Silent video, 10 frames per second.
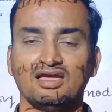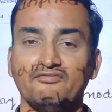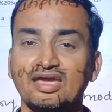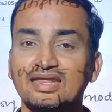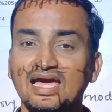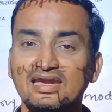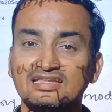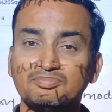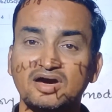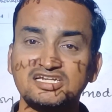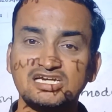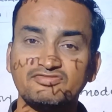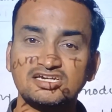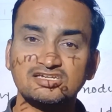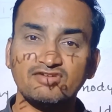We can calculate the partial
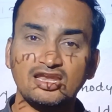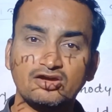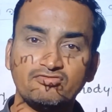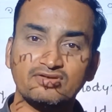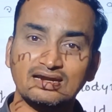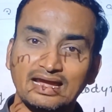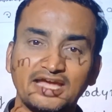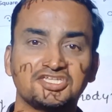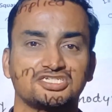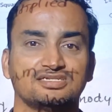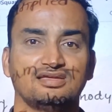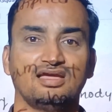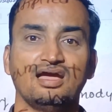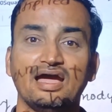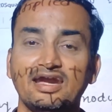differential value of H.
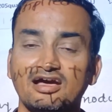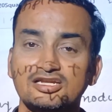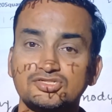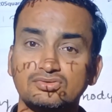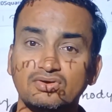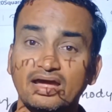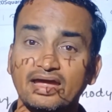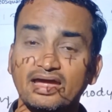and also